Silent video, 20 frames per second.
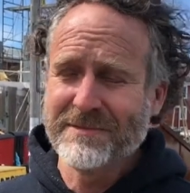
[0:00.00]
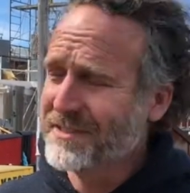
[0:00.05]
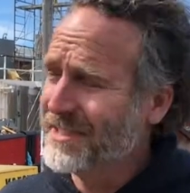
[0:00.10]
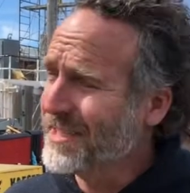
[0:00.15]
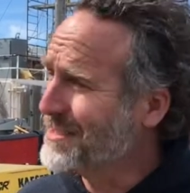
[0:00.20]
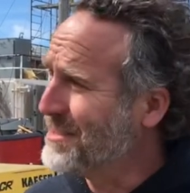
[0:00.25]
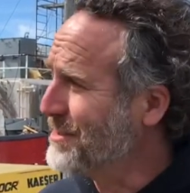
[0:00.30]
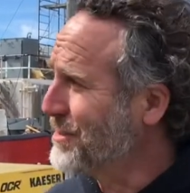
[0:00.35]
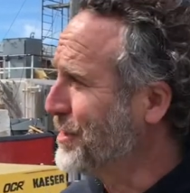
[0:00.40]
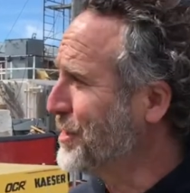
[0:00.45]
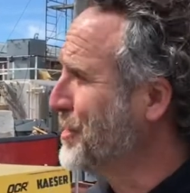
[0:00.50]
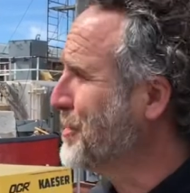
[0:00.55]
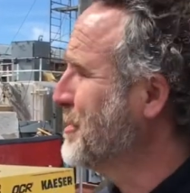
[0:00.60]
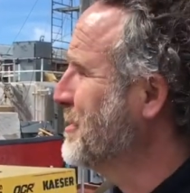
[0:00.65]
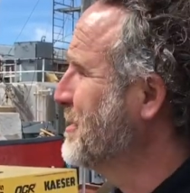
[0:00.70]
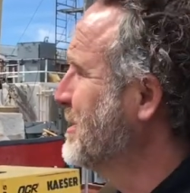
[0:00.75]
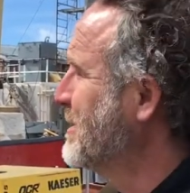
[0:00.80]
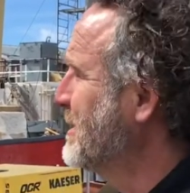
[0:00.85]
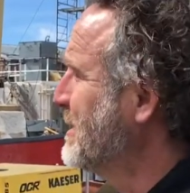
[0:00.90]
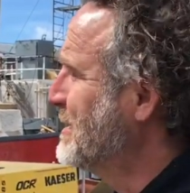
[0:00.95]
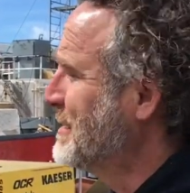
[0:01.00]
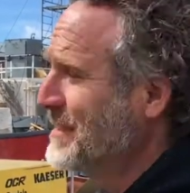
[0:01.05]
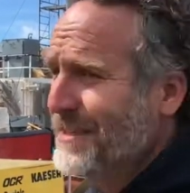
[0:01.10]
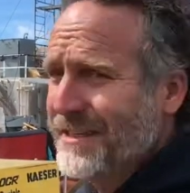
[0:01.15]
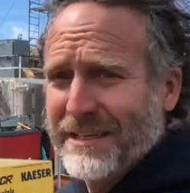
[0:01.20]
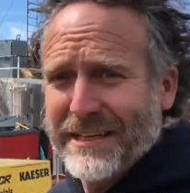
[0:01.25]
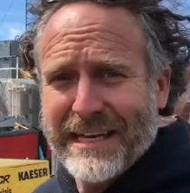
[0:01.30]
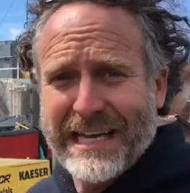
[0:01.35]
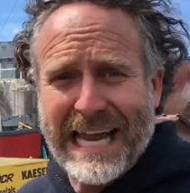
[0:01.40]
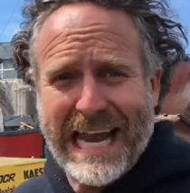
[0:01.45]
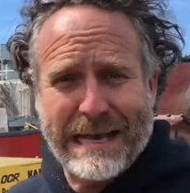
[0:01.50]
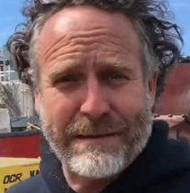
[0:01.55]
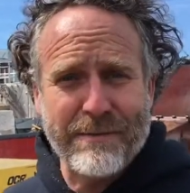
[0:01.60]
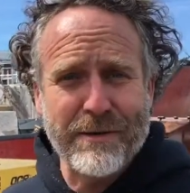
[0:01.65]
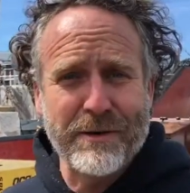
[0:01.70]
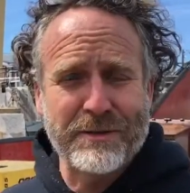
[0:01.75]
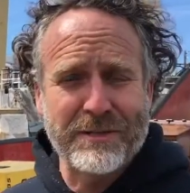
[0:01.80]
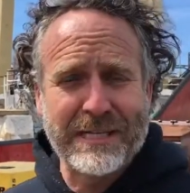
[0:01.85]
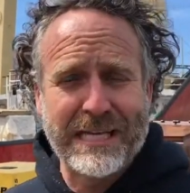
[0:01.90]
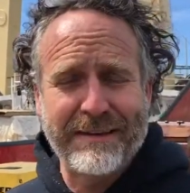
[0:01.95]
This is her and I'm
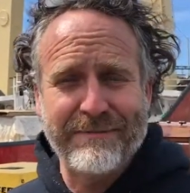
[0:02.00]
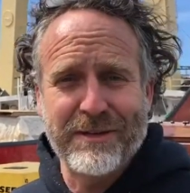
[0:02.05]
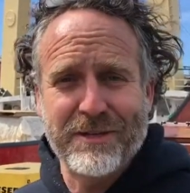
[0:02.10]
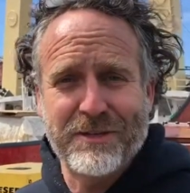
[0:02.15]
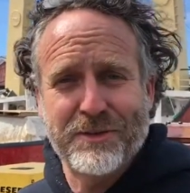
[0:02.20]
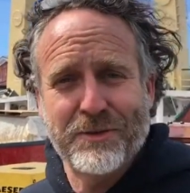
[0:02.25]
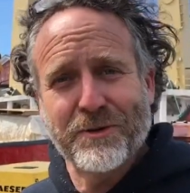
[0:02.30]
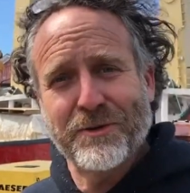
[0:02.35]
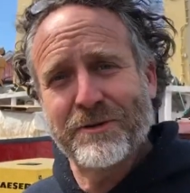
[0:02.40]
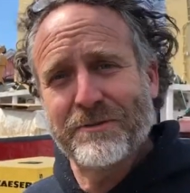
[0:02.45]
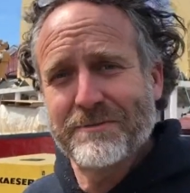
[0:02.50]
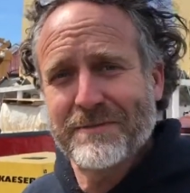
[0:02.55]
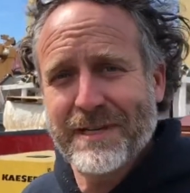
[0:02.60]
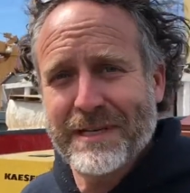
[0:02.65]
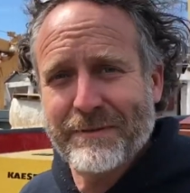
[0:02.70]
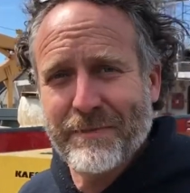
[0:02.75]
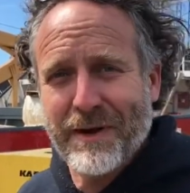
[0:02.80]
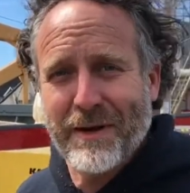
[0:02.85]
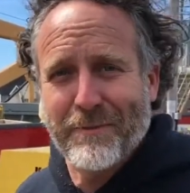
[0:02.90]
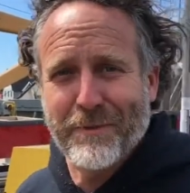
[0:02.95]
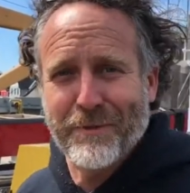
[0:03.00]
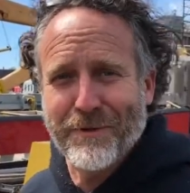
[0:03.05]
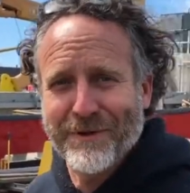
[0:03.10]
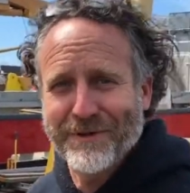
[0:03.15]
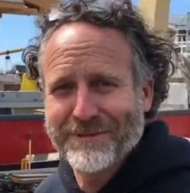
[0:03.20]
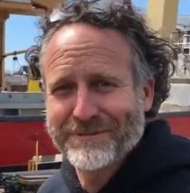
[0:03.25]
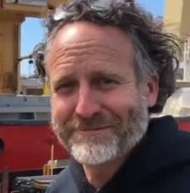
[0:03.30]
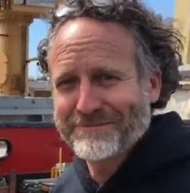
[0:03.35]
about to give you a tour. Come on aboard.